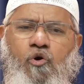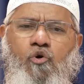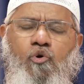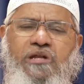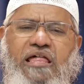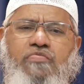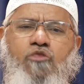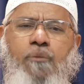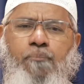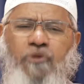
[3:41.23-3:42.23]
who does
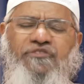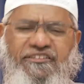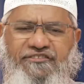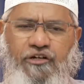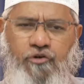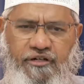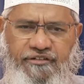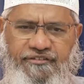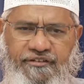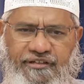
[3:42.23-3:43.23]
not possess the
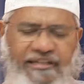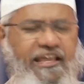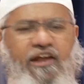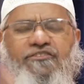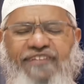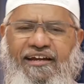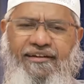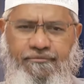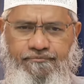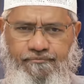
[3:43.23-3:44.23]
goods, he cannot sell
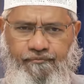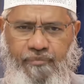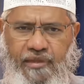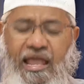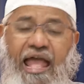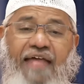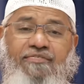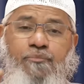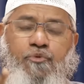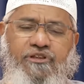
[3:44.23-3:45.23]
it.
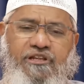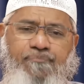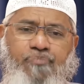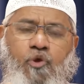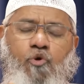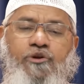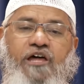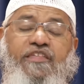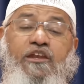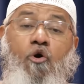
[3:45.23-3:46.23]
And the Muslim who
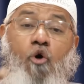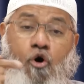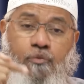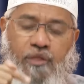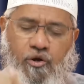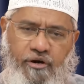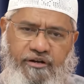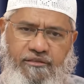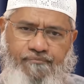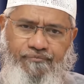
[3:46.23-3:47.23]
doesn't own the
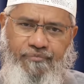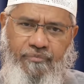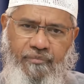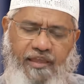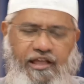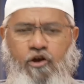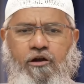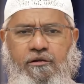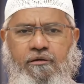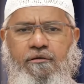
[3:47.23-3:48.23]
goods, he
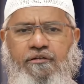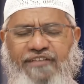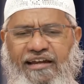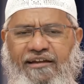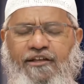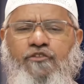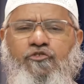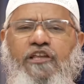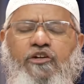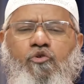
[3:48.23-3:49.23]
cannot sell it.
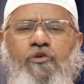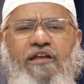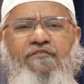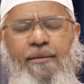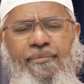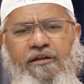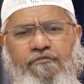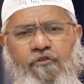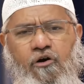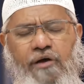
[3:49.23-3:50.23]
So the two requirements
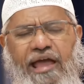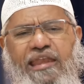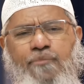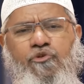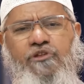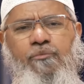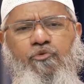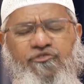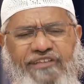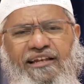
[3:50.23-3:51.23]
for any Muslim
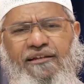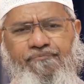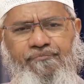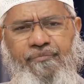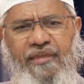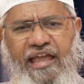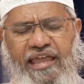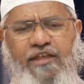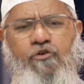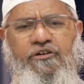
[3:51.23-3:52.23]
to sell
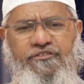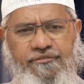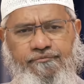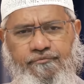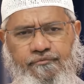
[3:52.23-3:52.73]
any goods